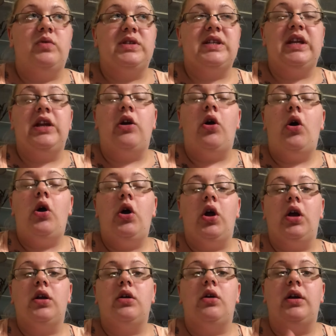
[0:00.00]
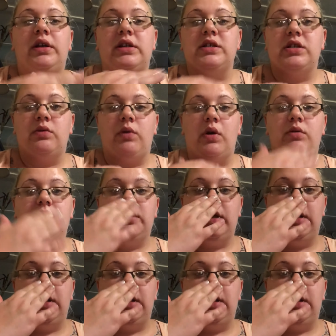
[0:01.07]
getting hard on his throat